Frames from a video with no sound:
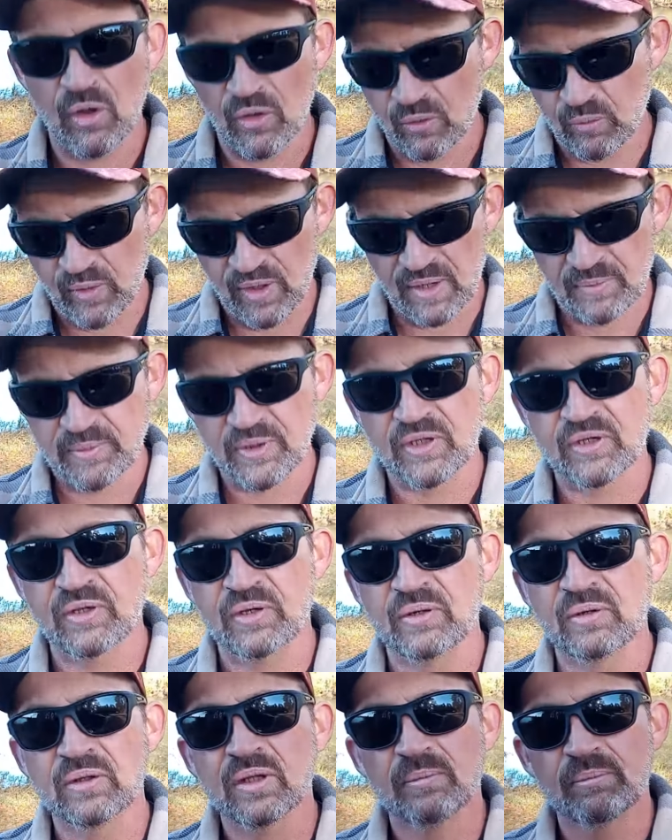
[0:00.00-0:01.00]
all the way up
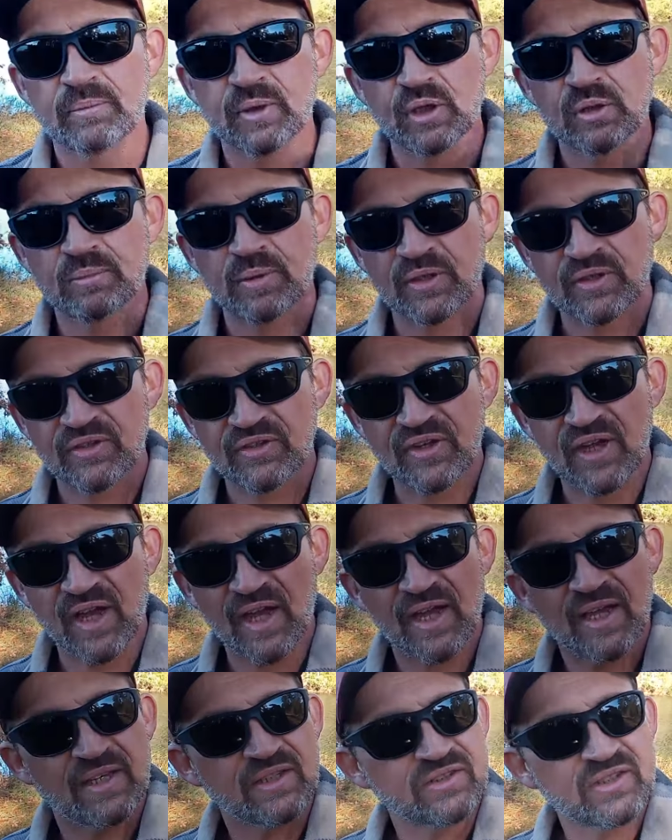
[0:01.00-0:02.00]
into bluebird
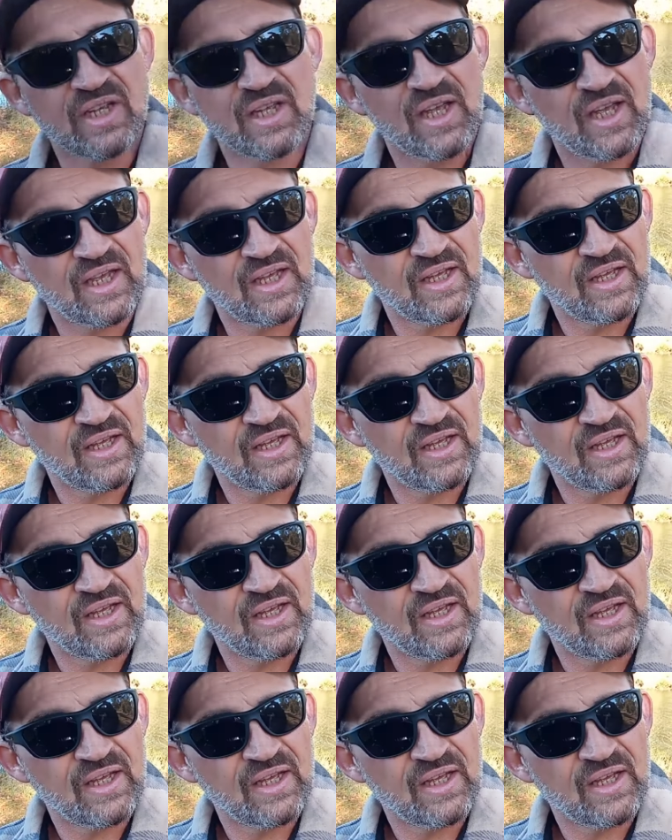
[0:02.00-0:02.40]
skies,